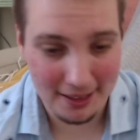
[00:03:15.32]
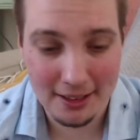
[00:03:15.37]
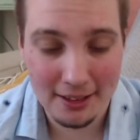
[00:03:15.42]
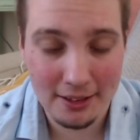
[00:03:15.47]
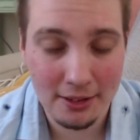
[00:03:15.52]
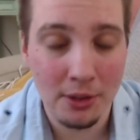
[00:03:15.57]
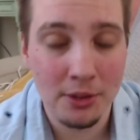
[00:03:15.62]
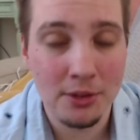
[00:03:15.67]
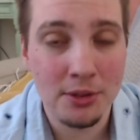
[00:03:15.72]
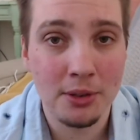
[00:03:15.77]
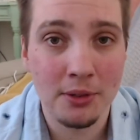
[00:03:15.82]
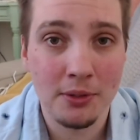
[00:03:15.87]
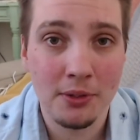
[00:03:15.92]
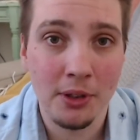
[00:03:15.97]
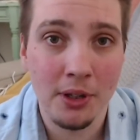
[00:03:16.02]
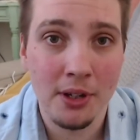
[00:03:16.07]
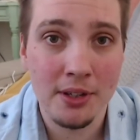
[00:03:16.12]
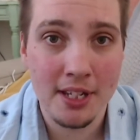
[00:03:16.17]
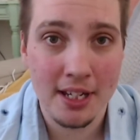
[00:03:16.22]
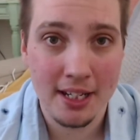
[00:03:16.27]
those sort of
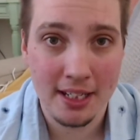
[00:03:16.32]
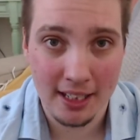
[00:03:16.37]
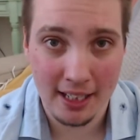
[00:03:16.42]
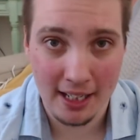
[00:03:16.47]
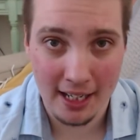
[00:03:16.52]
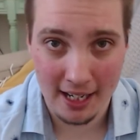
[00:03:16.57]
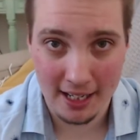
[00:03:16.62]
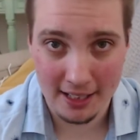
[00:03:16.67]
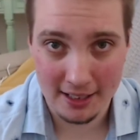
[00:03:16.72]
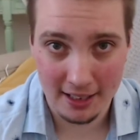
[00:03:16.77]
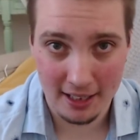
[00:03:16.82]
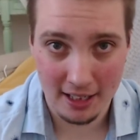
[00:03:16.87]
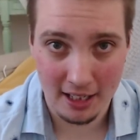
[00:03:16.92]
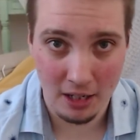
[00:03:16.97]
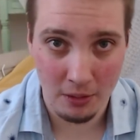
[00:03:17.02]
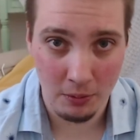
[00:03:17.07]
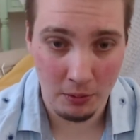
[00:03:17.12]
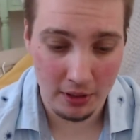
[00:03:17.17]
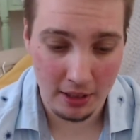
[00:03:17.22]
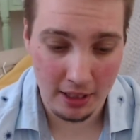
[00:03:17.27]
clothes out of the house, and I
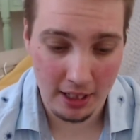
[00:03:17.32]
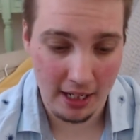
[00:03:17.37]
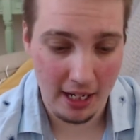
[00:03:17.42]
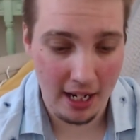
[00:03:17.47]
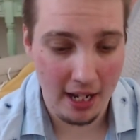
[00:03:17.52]
would get